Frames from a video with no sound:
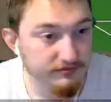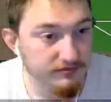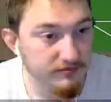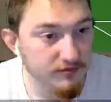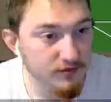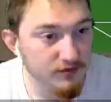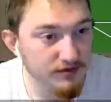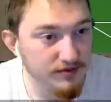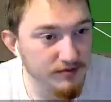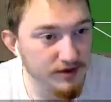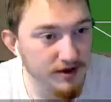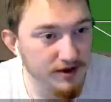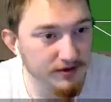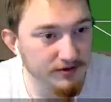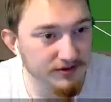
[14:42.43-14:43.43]
Move somewhere
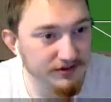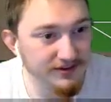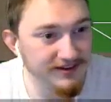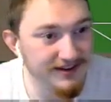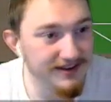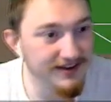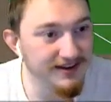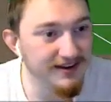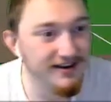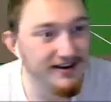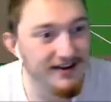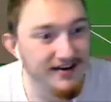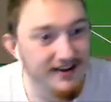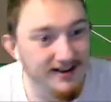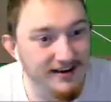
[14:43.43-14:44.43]
else.
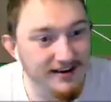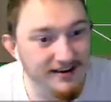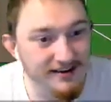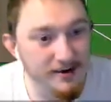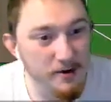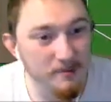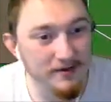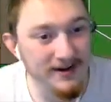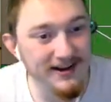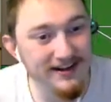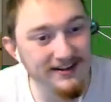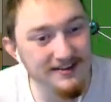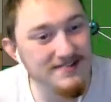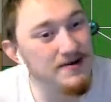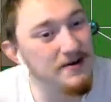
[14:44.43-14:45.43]
Nope, it
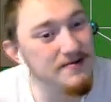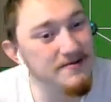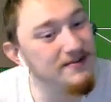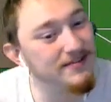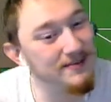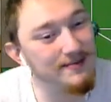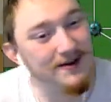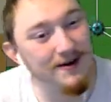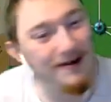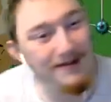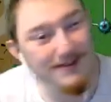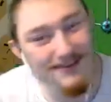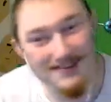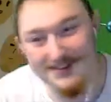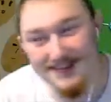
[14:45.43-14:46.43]
doesn't want to move somewhere else.
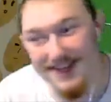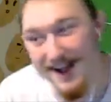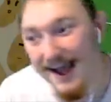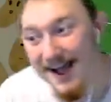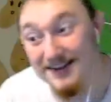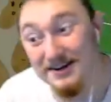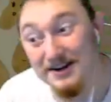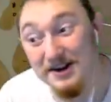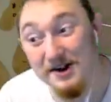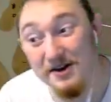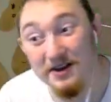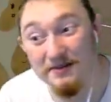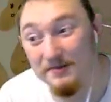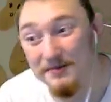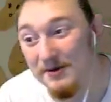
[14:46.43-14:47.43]
It's just like, I'm going to go to
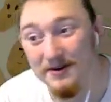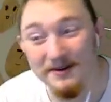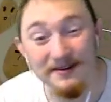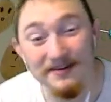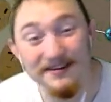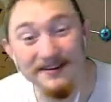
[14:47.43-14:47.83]
the portal